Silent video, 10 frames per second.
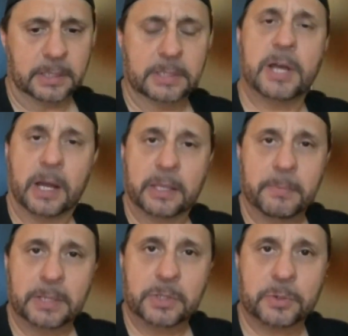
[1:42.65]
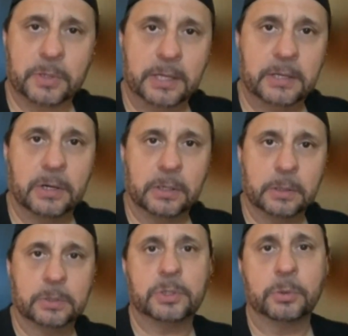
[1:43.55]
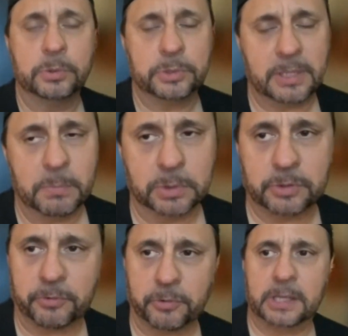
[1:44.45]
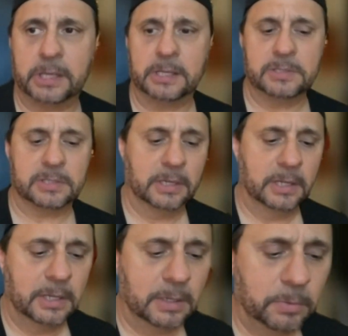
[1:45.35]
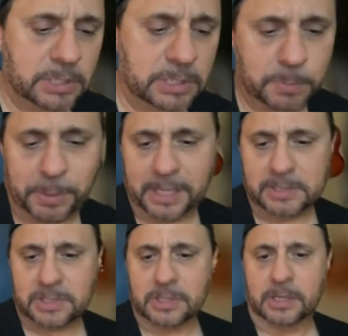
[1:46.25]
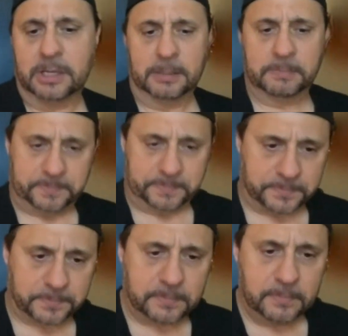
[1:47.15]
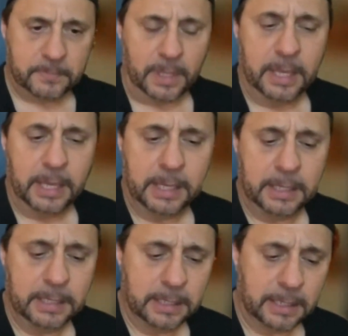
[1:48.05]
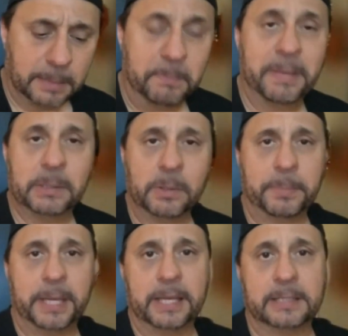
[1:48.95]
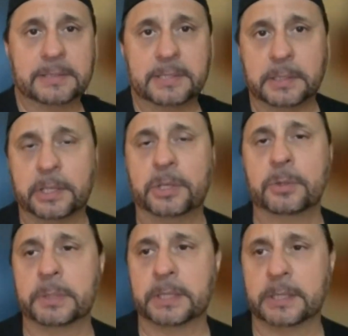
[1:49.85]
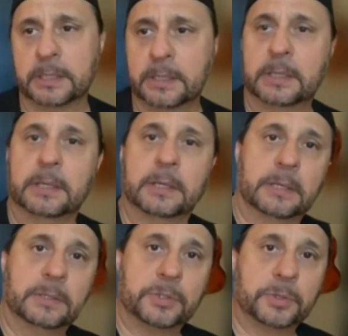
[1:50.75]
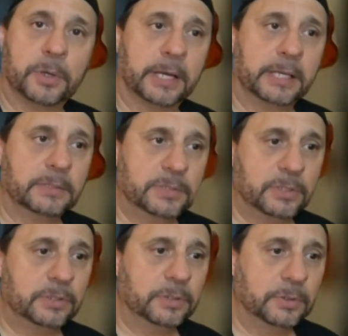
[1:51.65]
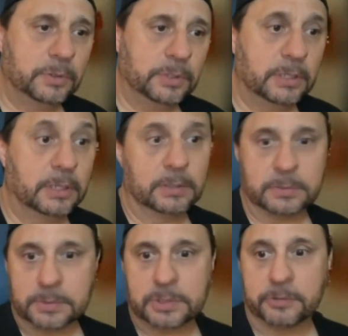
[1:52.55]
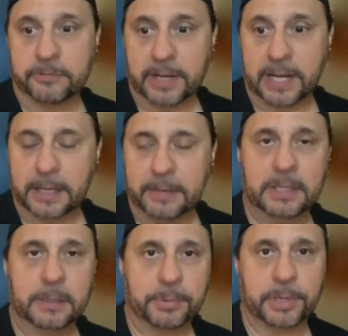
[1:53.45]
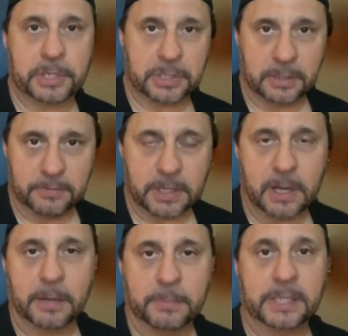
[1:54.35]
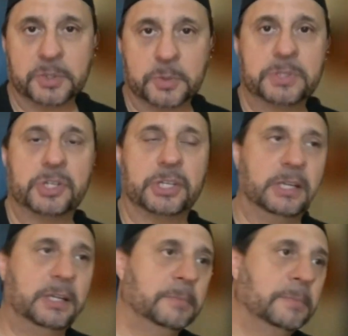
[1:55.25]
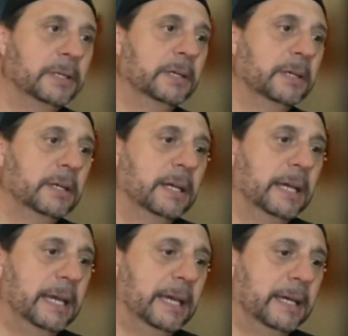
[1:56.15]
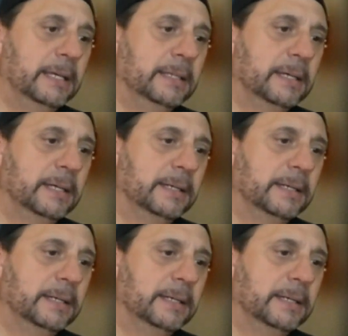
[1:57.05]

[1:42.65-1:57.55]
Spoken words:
a documentary called Los Últimos Frikis, which is based on a metal band in Cuba trying to, survive the oppression of a communist regime. And